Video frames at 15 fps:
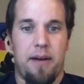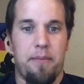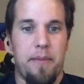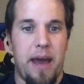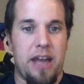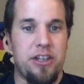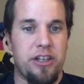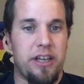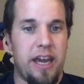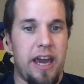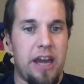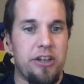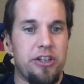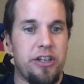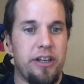
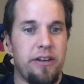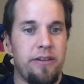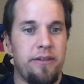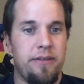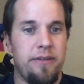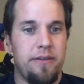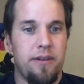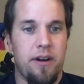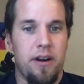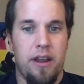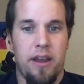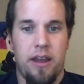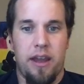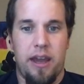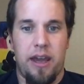education,
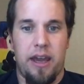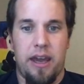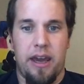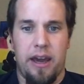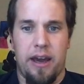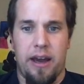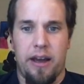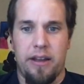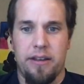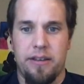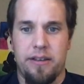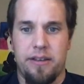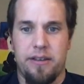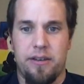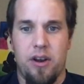and